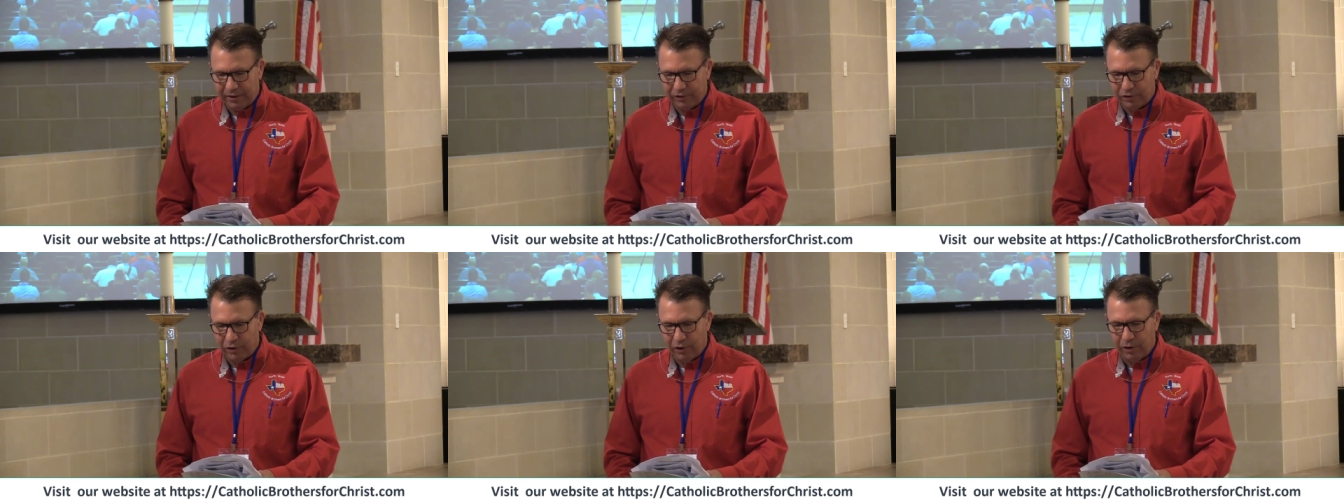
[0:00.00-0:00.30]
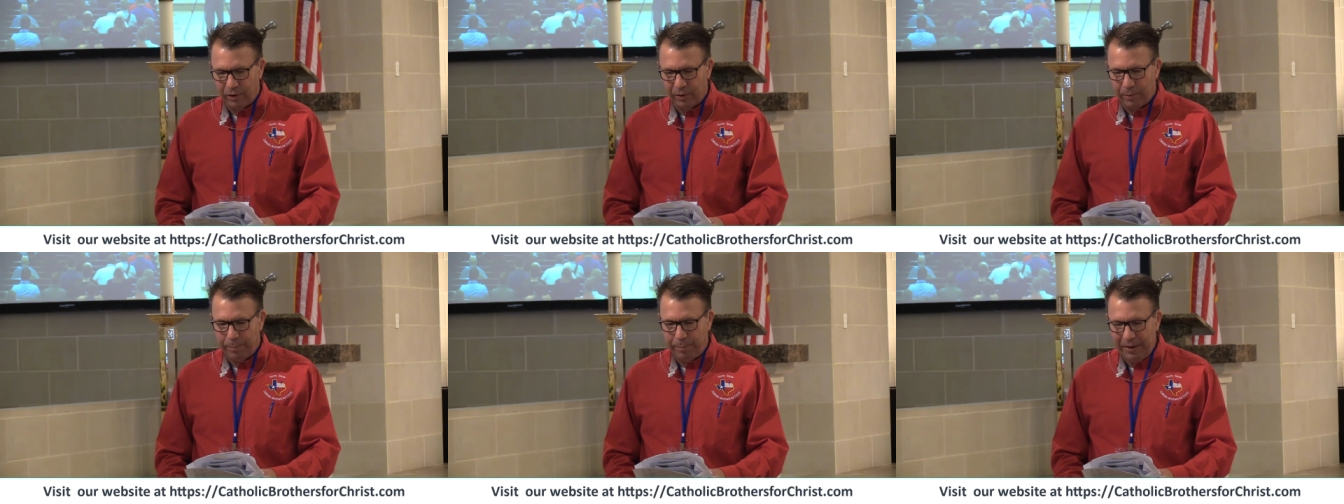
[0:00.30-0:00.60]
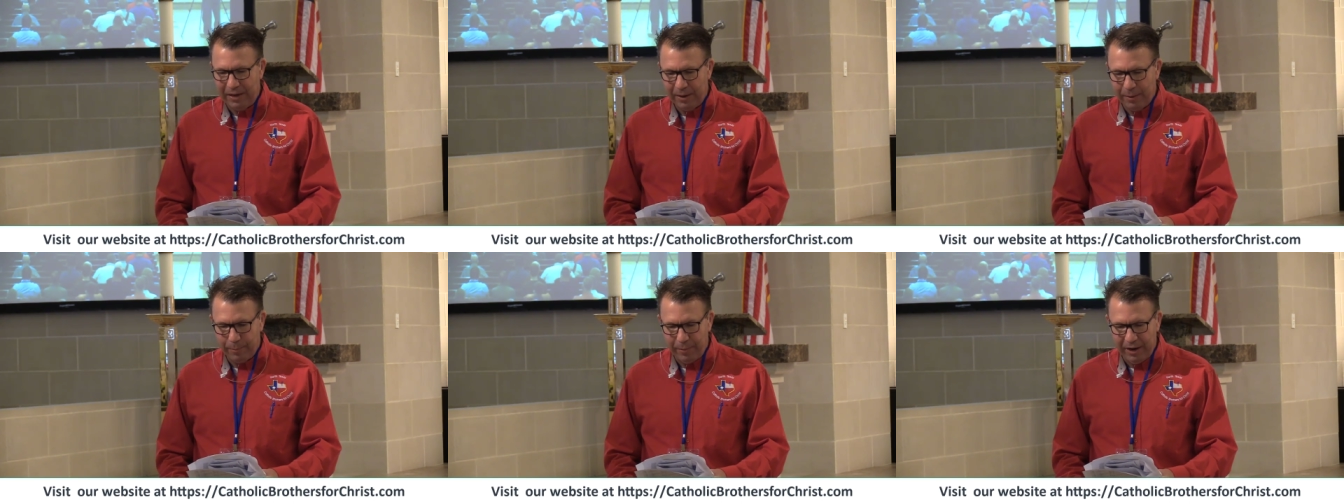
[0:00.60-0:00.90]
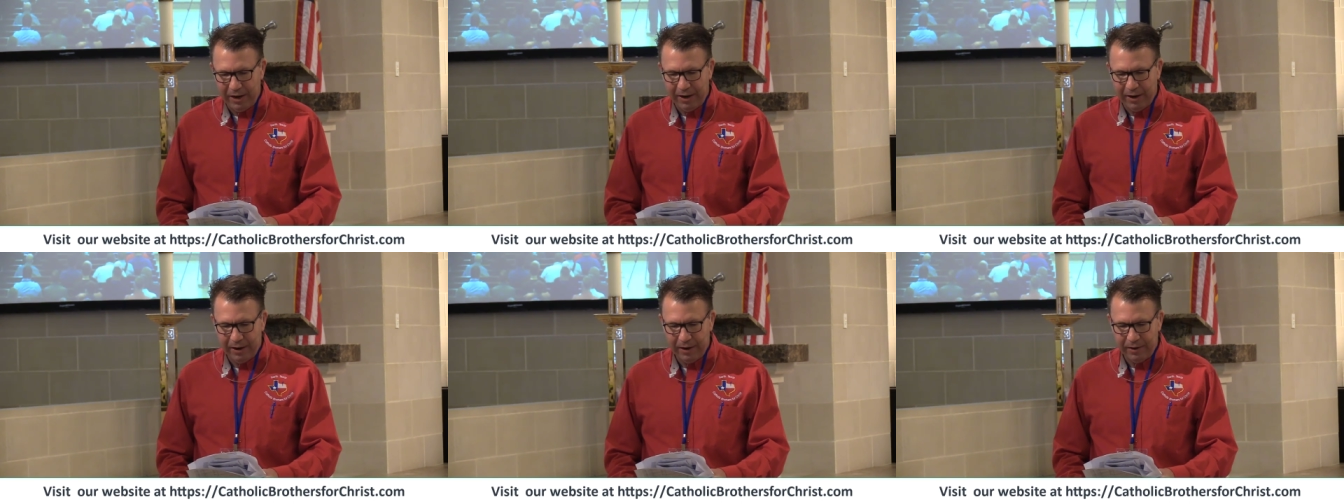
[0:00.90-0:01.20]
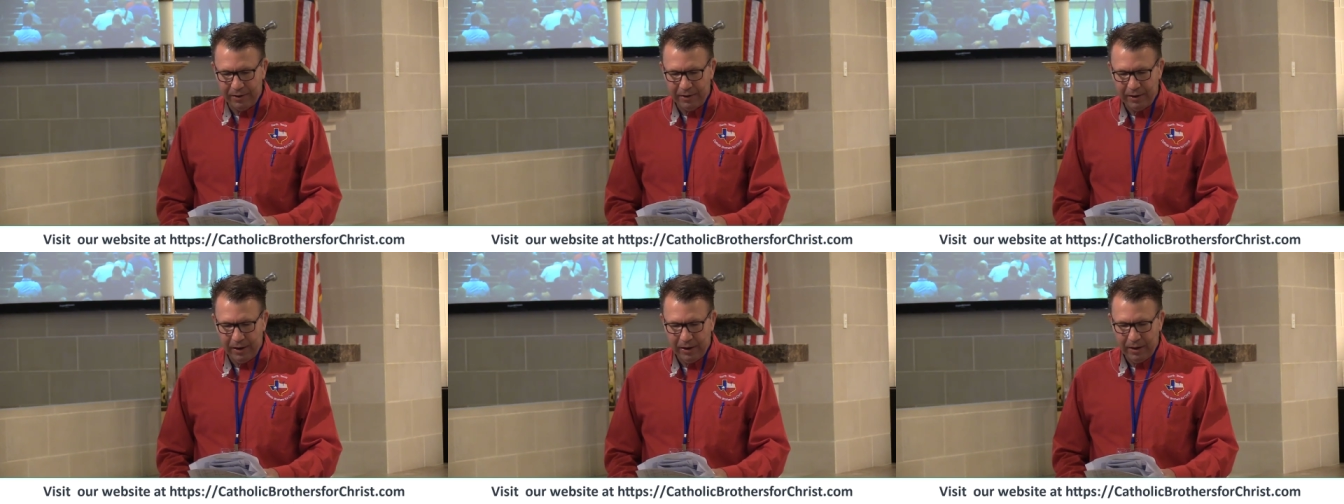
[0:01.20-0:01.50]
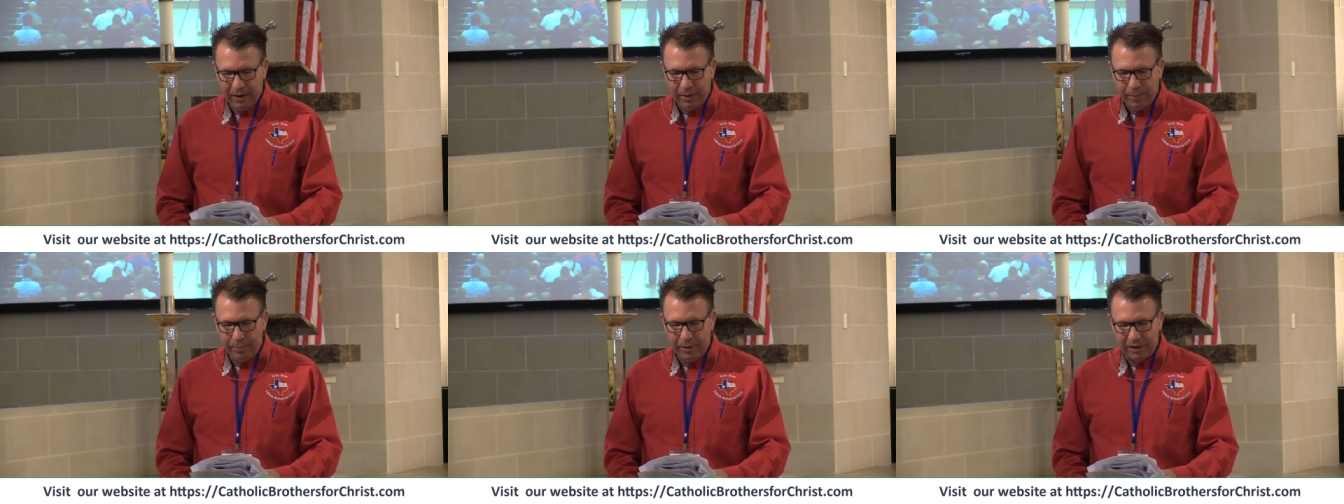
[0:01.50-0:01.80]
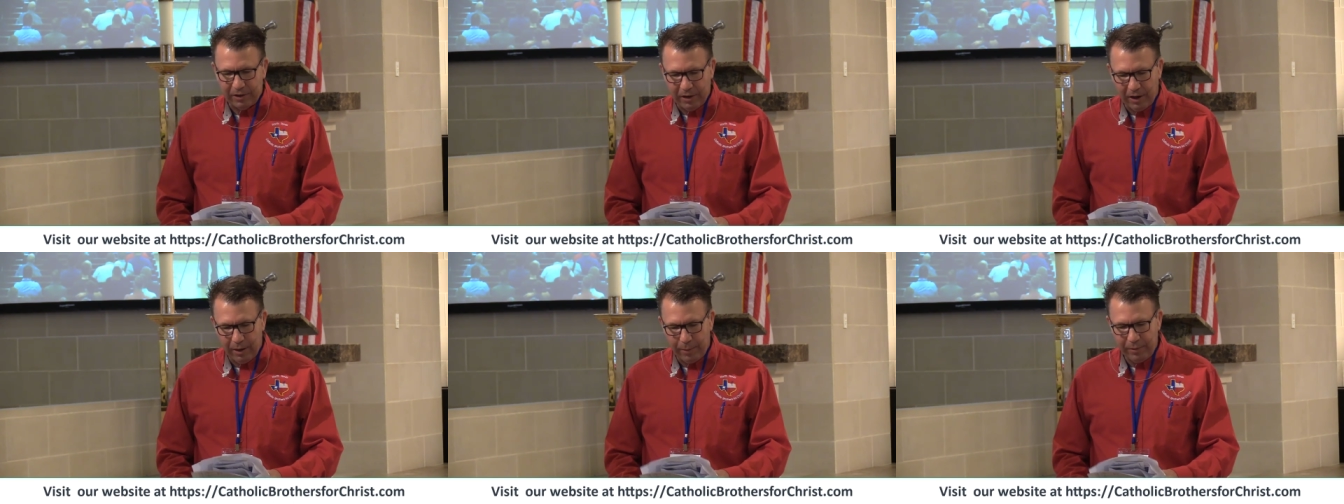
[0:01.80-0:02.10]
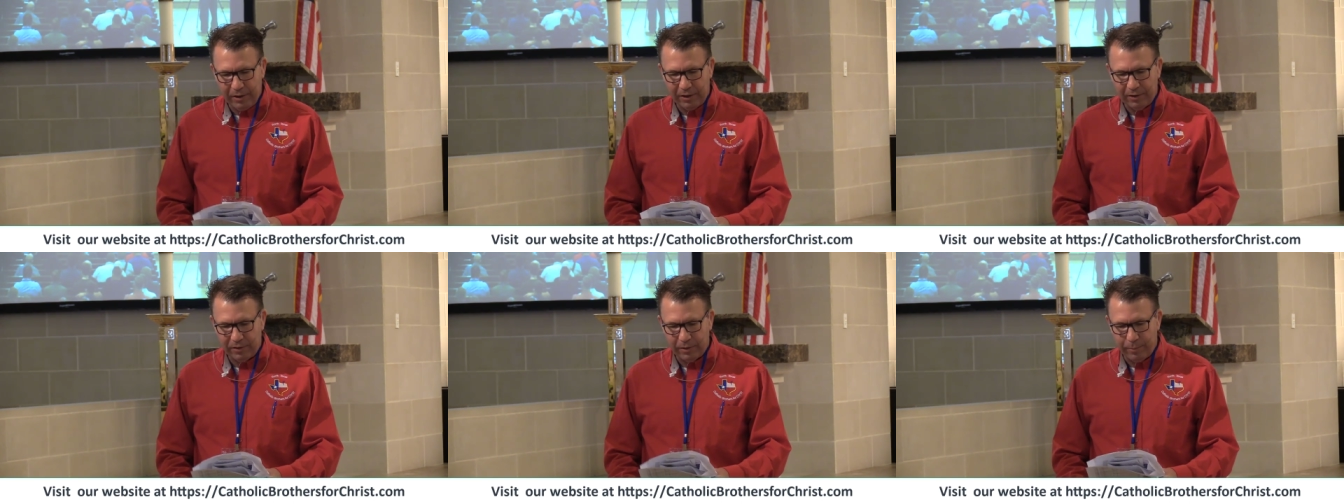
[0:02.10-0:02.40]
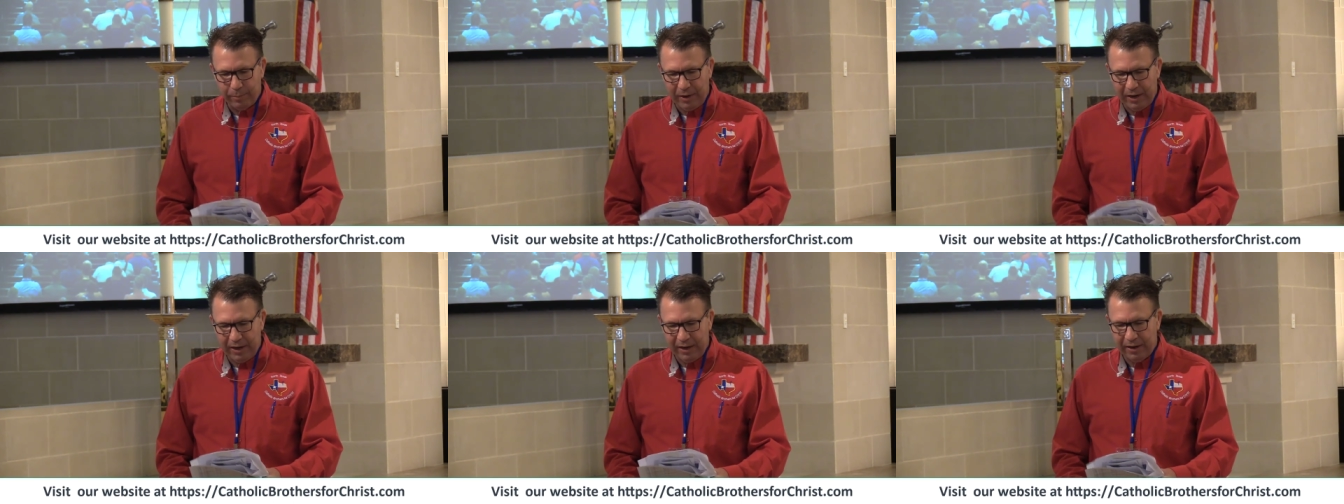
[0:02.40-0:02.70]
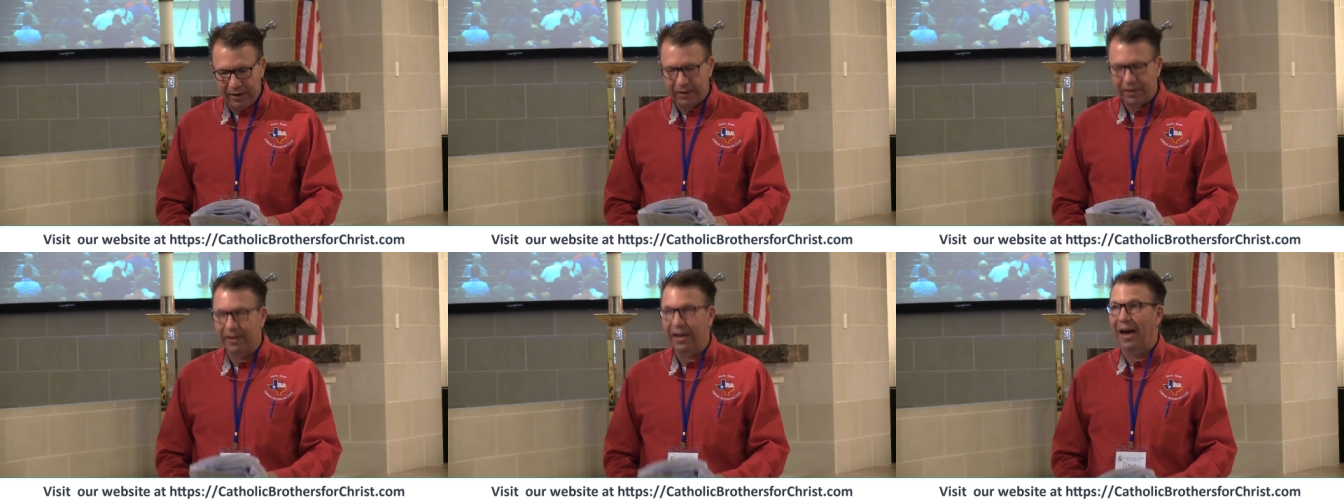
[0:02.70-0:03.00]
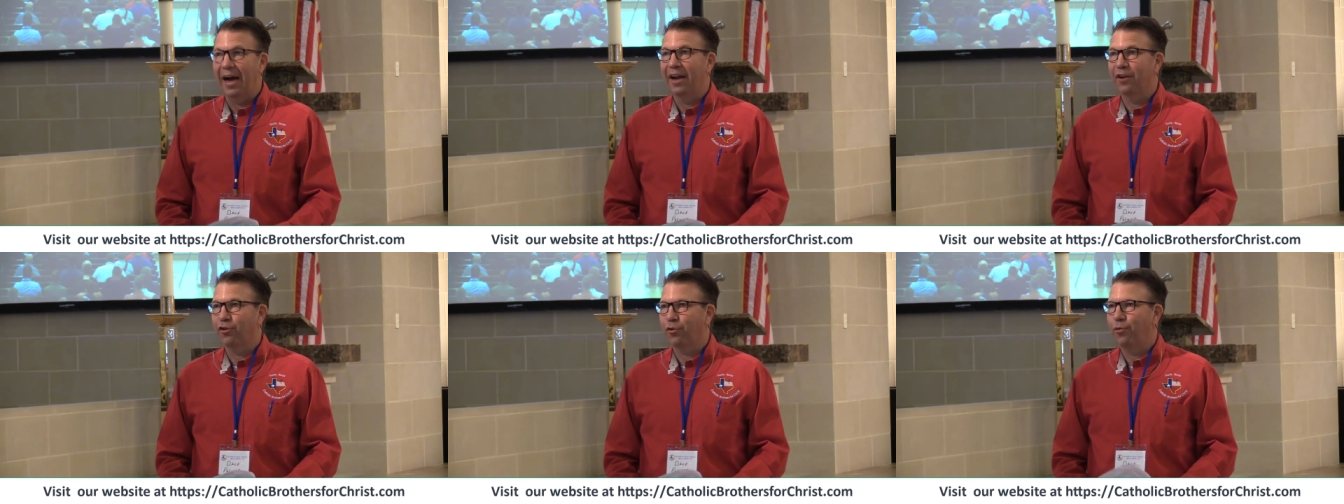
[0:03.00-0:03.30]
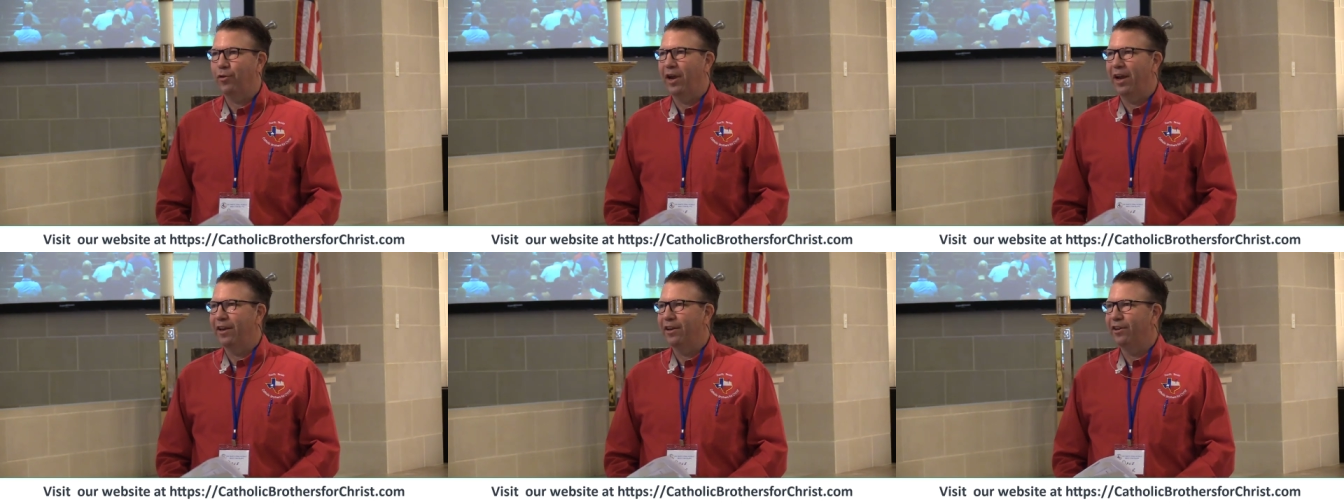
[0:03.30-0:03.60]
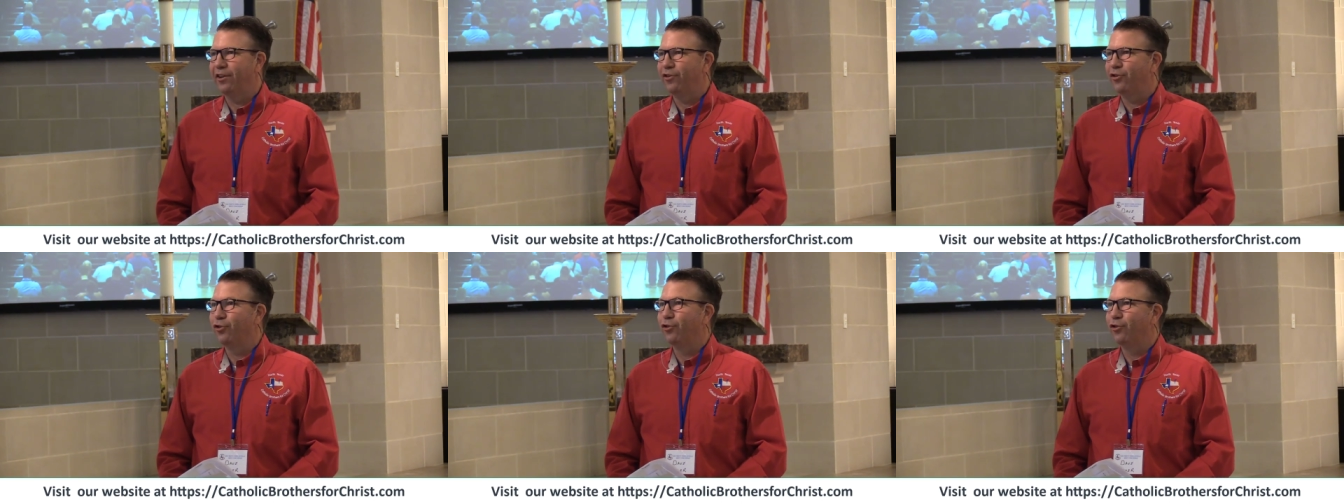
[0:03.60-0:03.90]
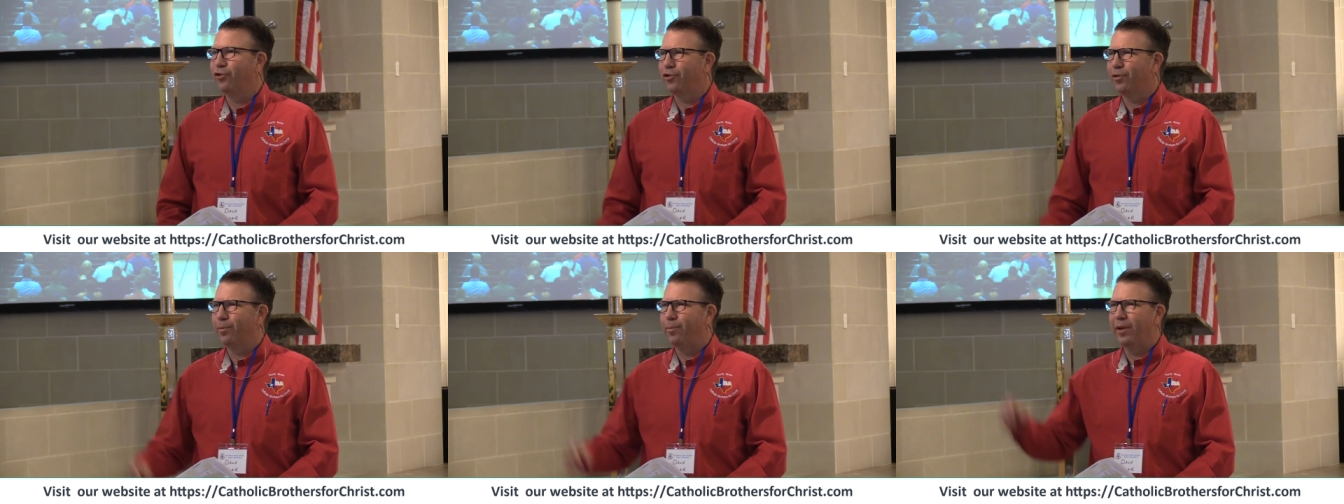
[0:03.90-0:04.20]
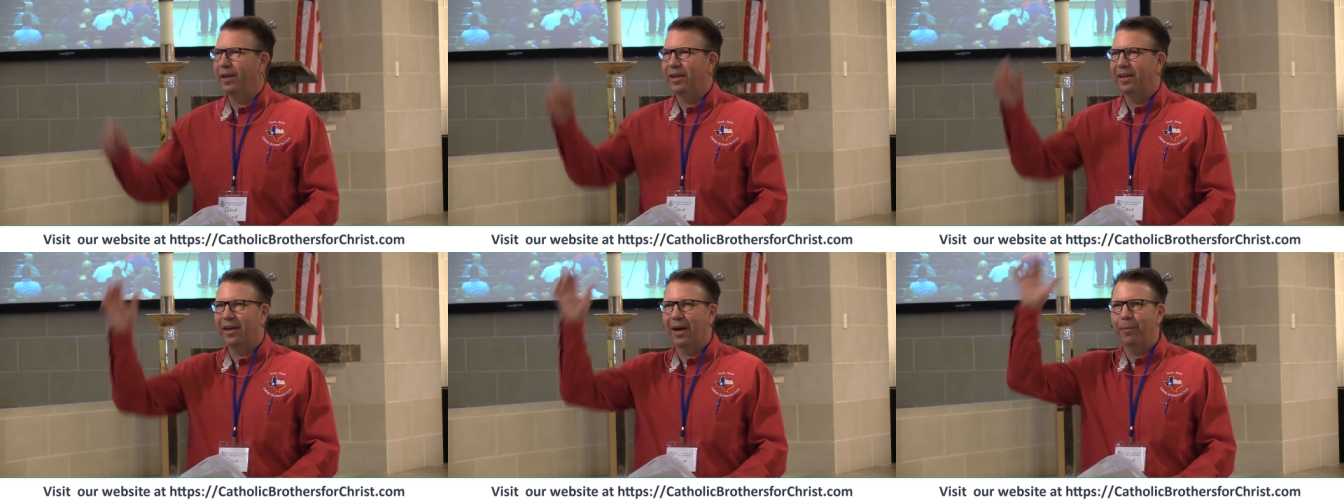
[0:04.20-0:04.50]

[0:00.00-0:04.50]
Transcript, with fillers: It's called Be a Man, Becoming the Man God Created You to Be.